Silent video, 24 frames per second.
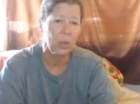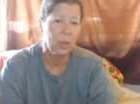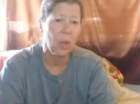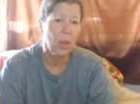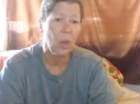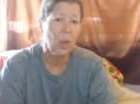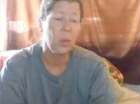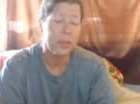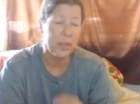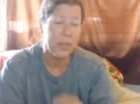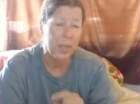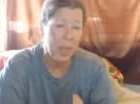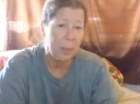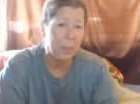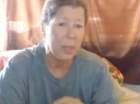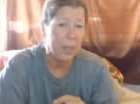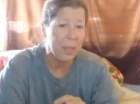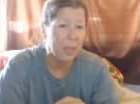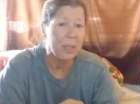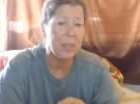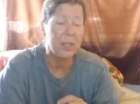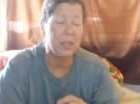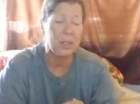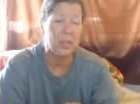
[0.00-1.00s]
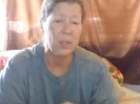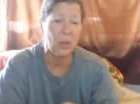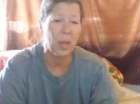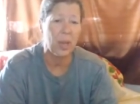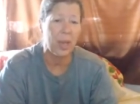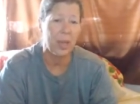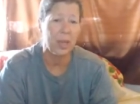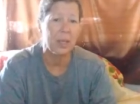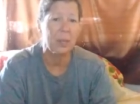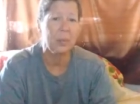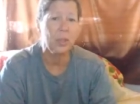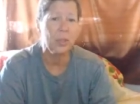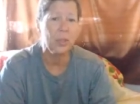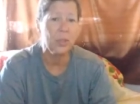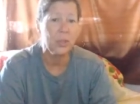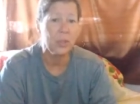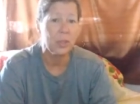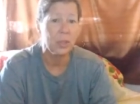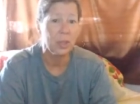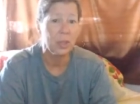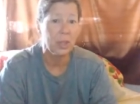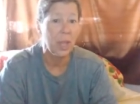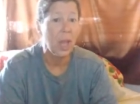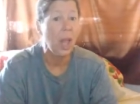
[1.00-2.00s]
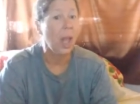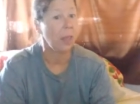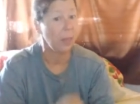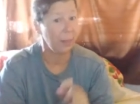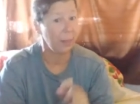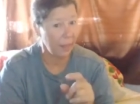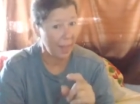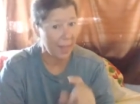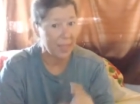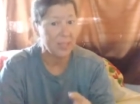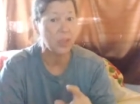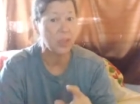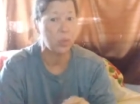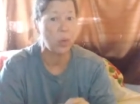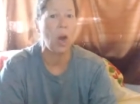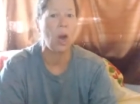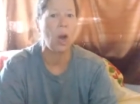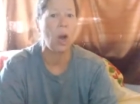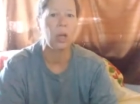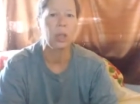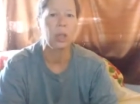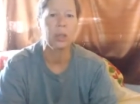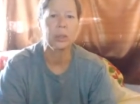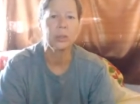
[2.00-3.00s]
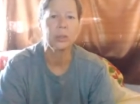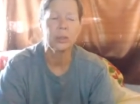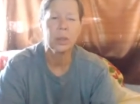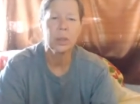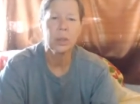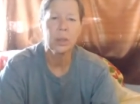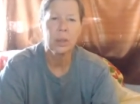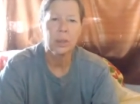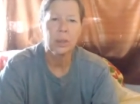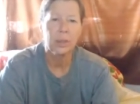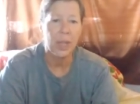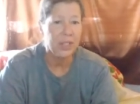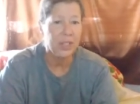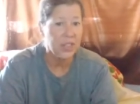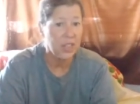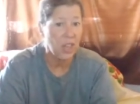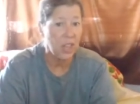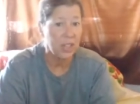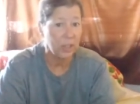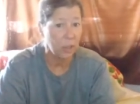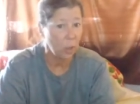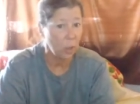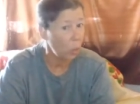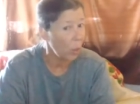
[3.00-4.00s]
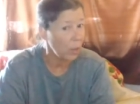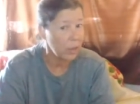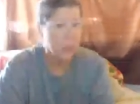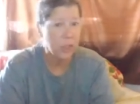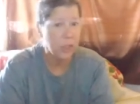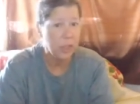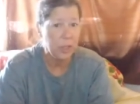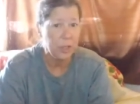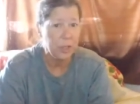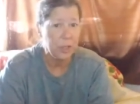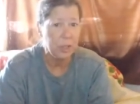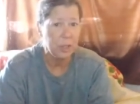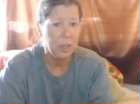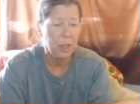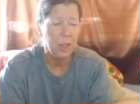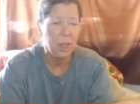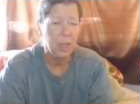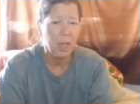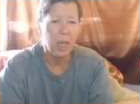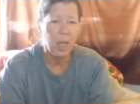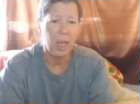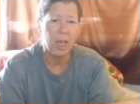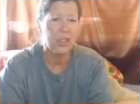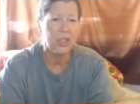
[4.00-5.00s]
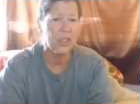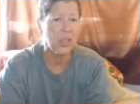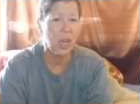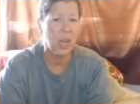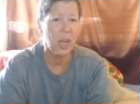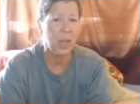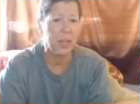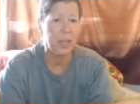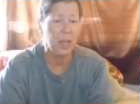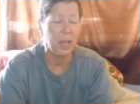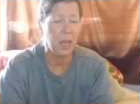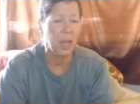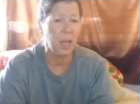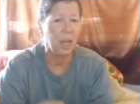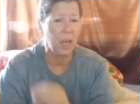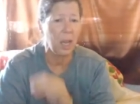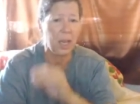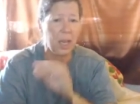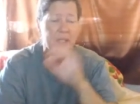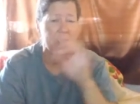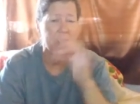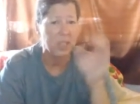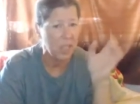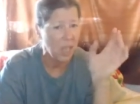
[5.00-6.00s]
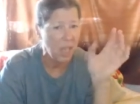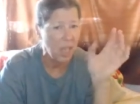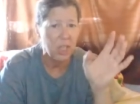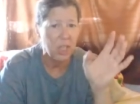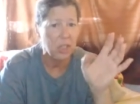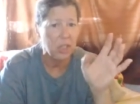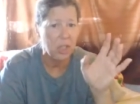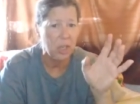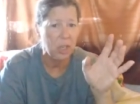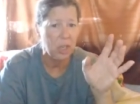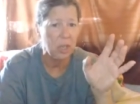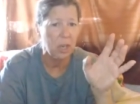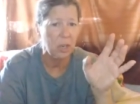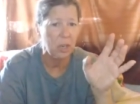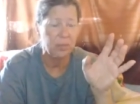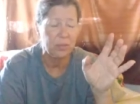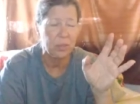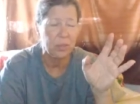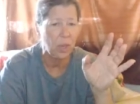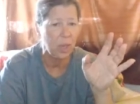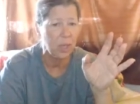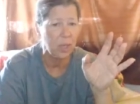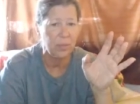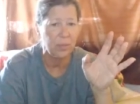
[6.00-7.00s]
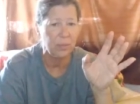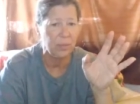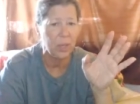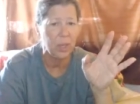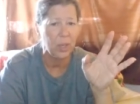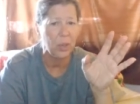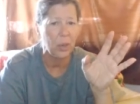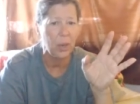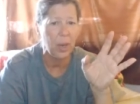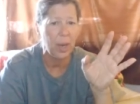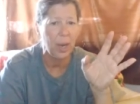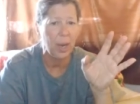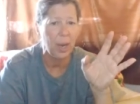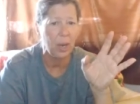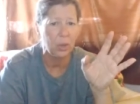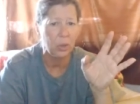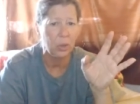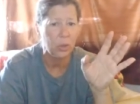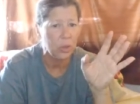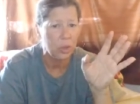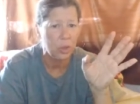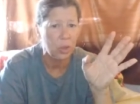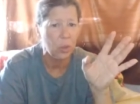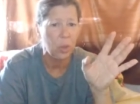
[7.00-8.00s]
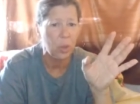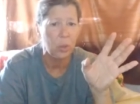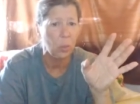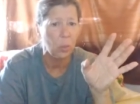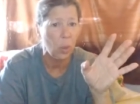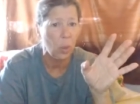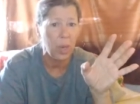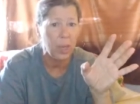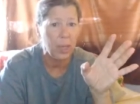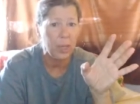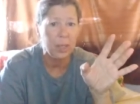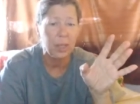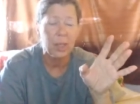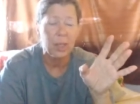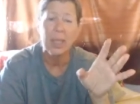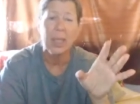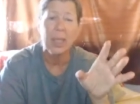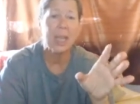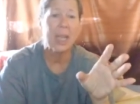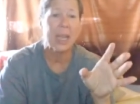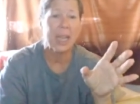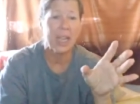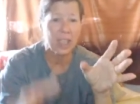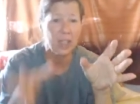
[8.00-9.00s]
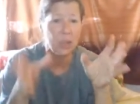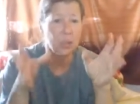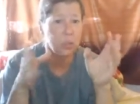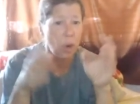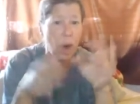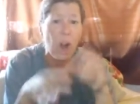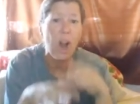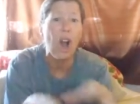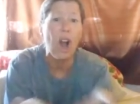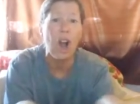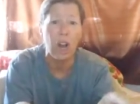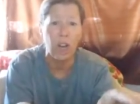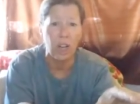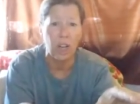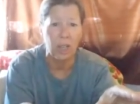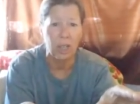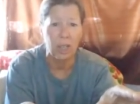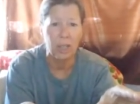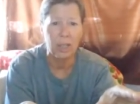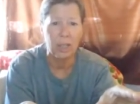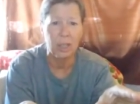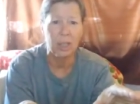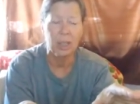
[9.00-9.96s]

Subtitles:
What's happening to these animals, that's wrong. That's not a question. It's not a hesitation of trying to figure out who's doing what. It's wrong.